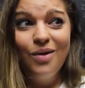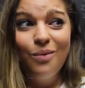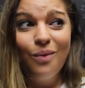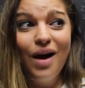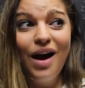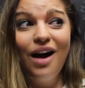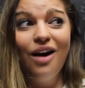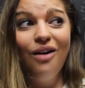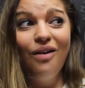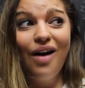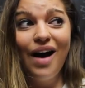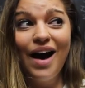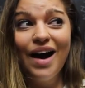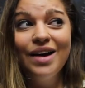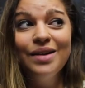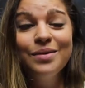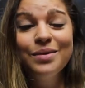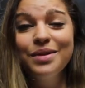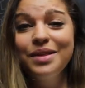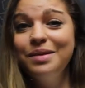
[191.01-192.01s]
wow,
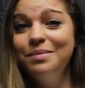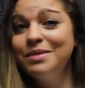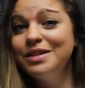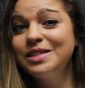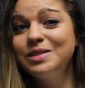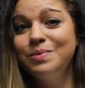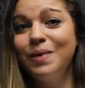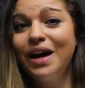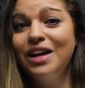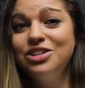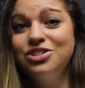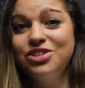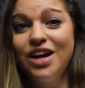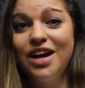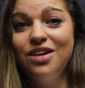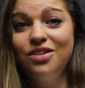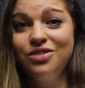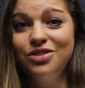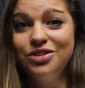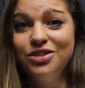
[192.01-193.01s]
I really miss my
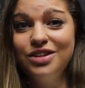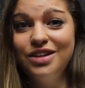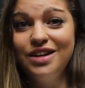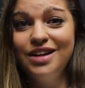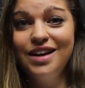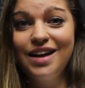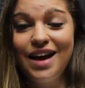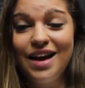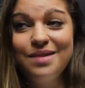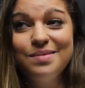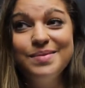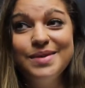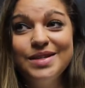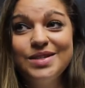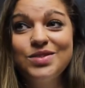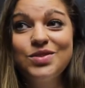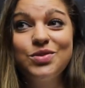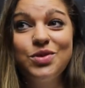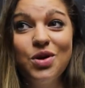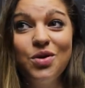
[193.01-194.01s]
childhood, and I
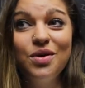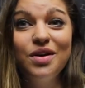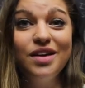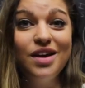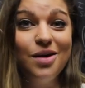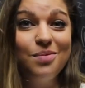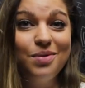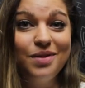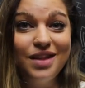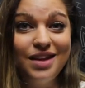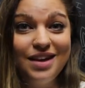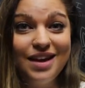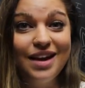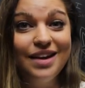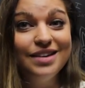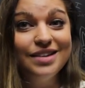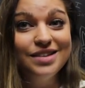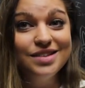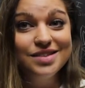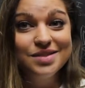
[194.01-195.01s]
miss growing up in the
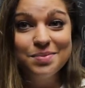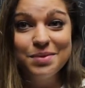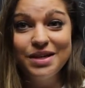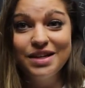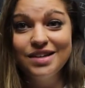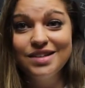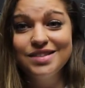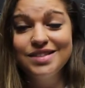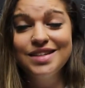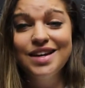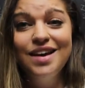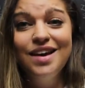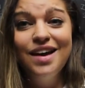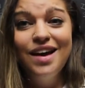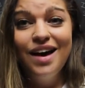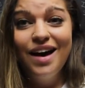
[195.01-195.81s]
nineties, because